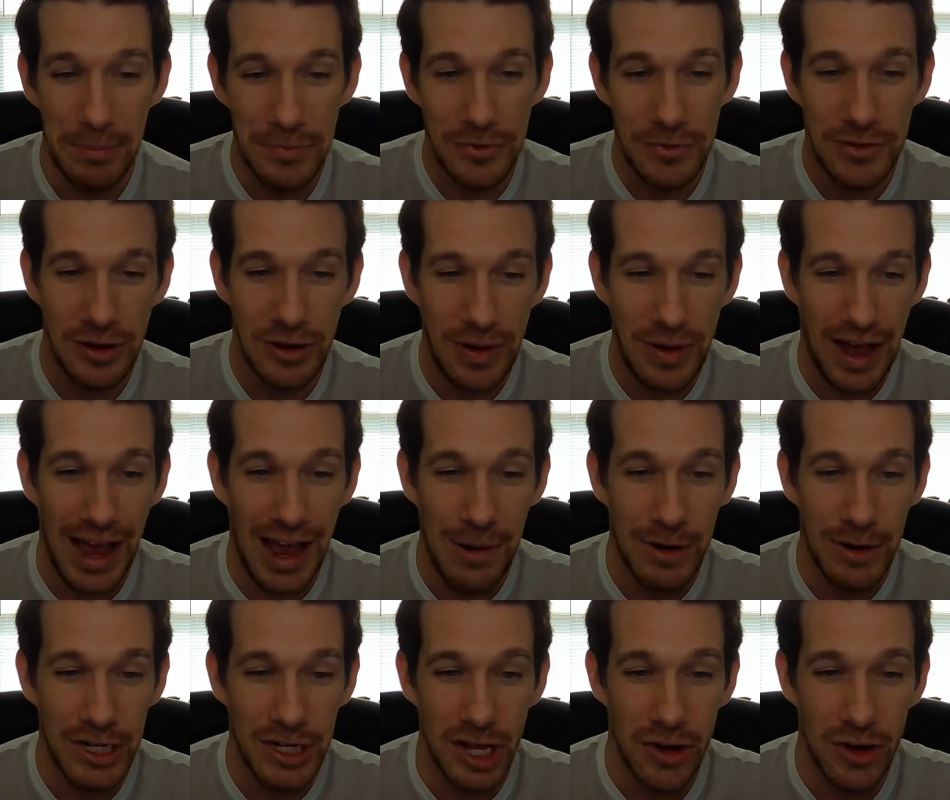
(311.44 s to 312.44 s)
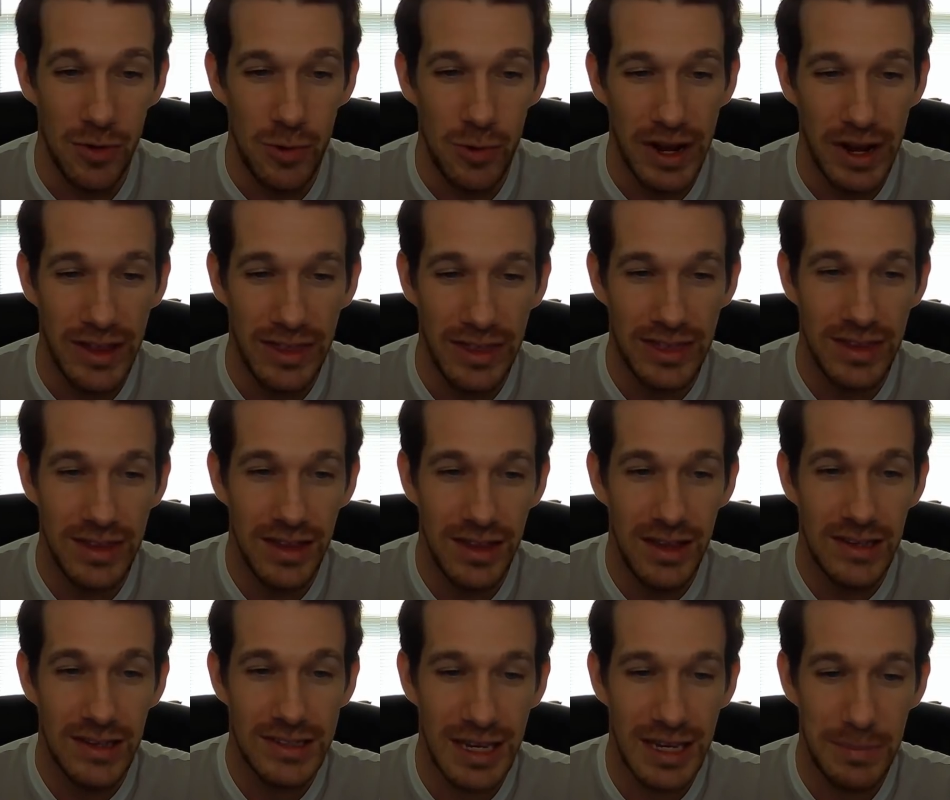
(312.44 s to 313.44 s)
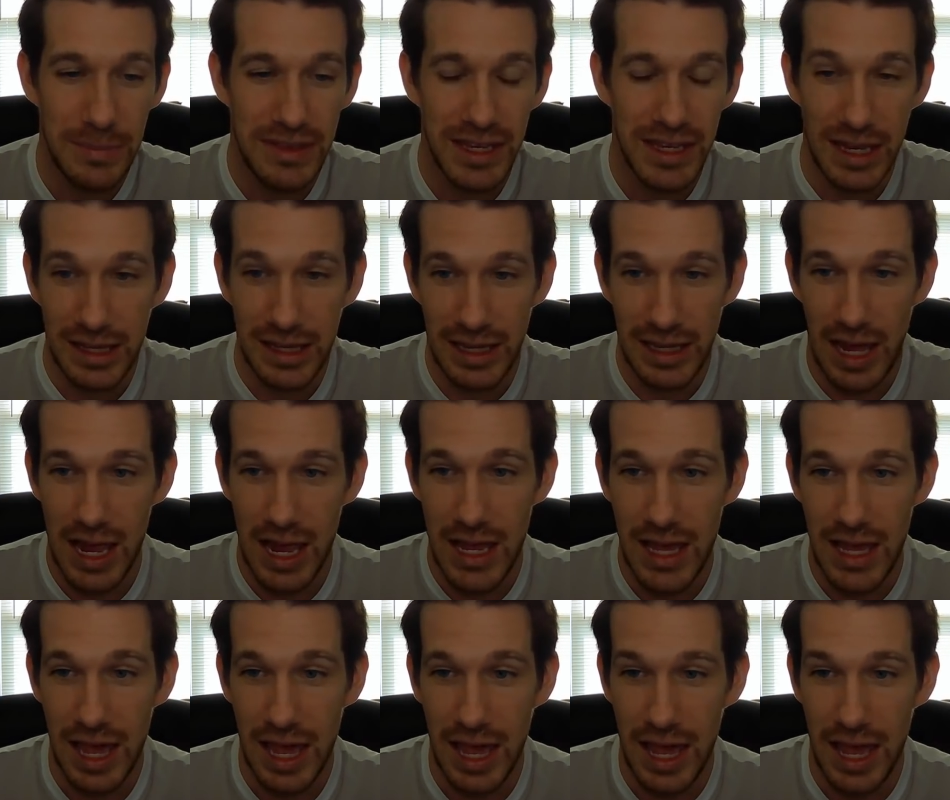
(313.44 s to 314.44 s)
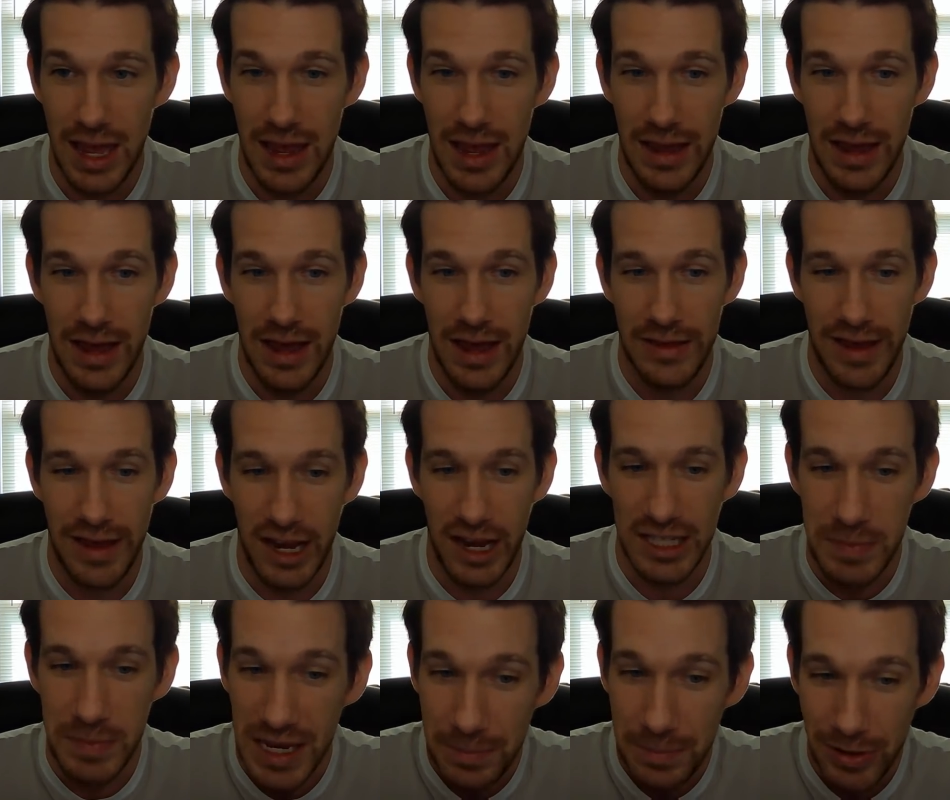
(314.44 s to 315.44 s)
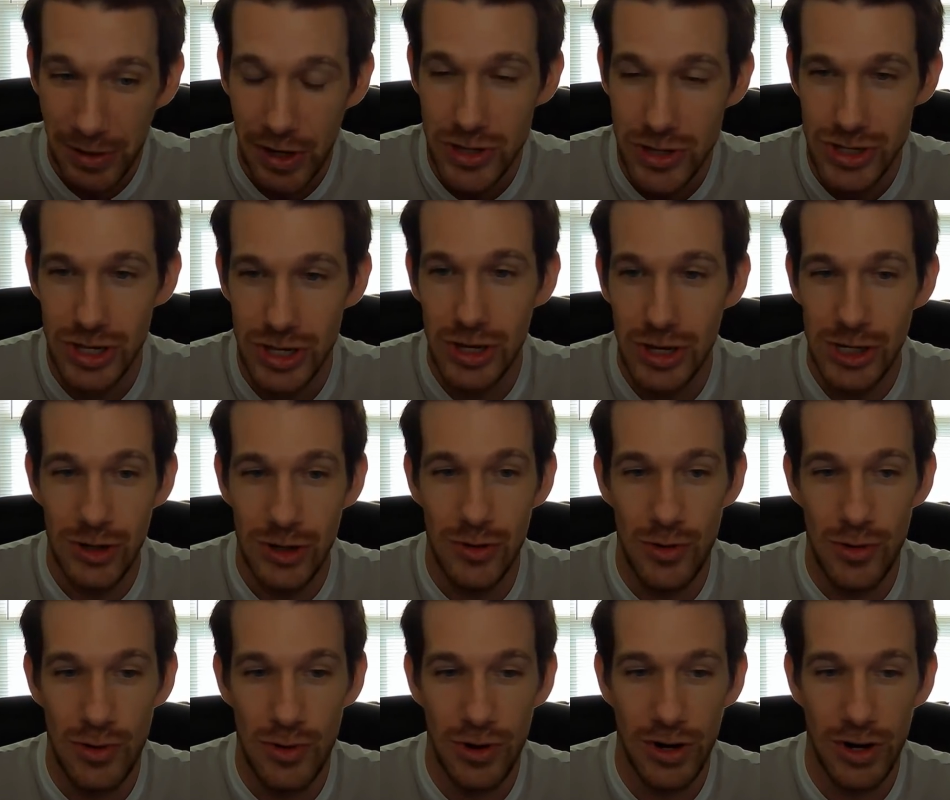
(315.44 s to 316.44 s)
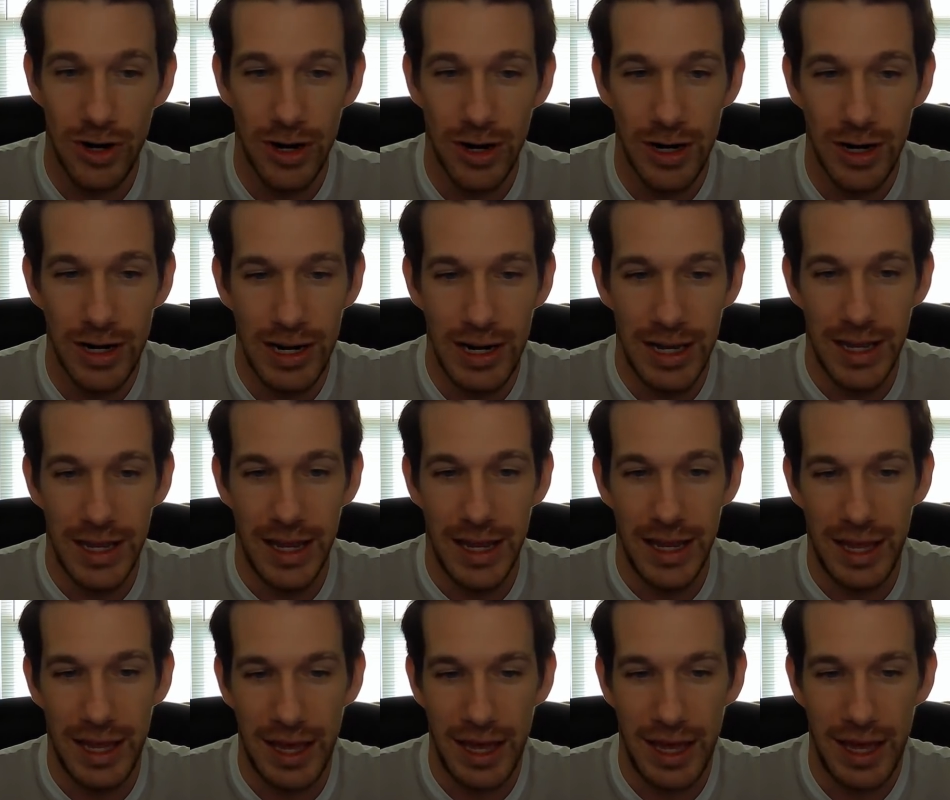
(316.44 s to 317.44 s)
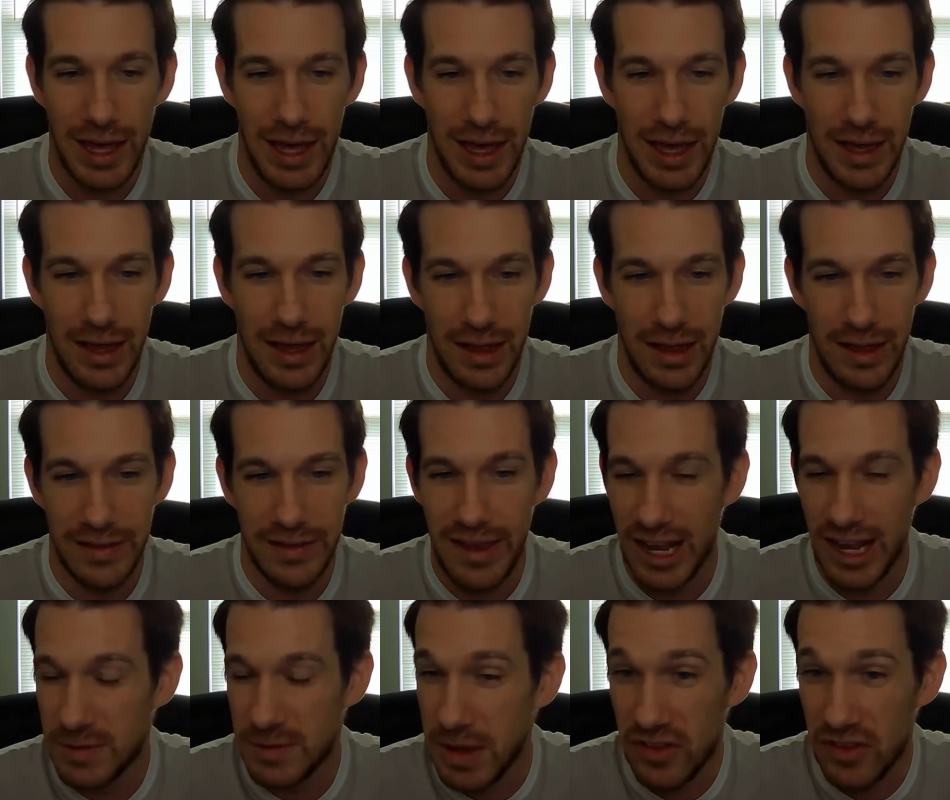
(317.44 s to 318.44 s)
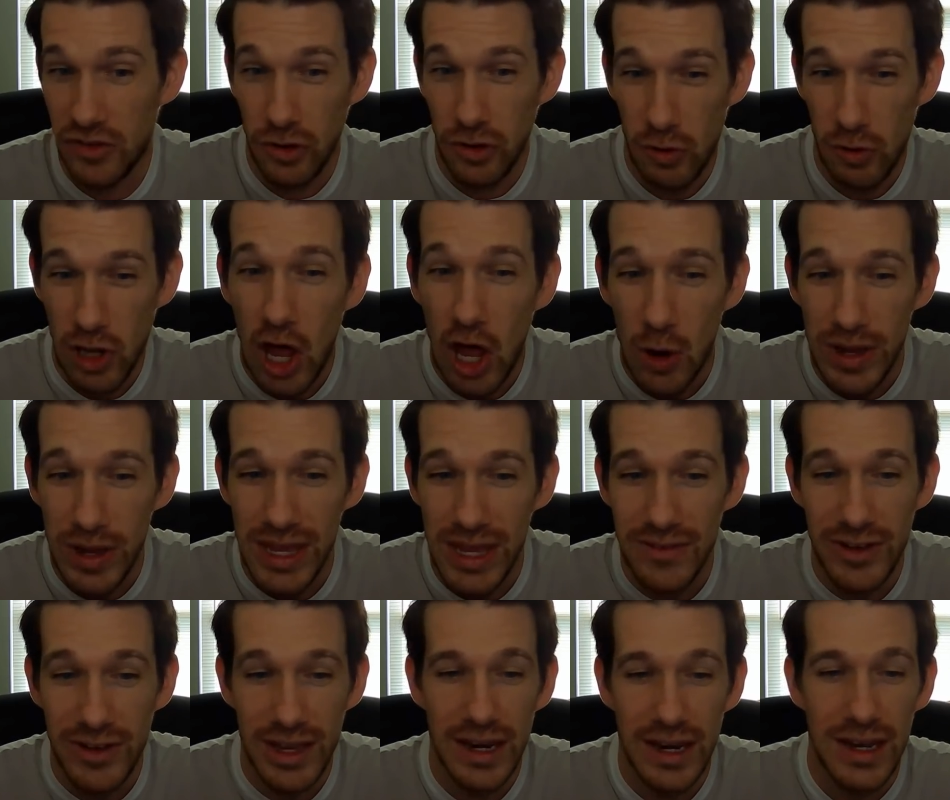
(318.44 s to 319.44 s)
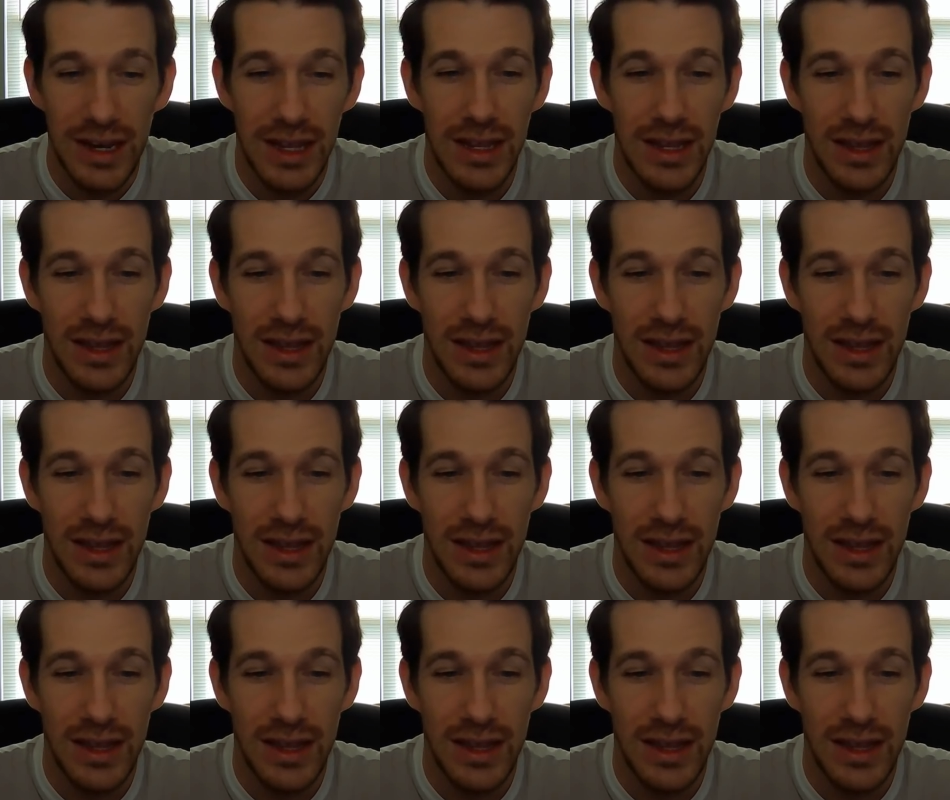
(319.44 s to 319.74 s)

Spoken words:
So I would go with something like a attack speed push or attack speed solo even.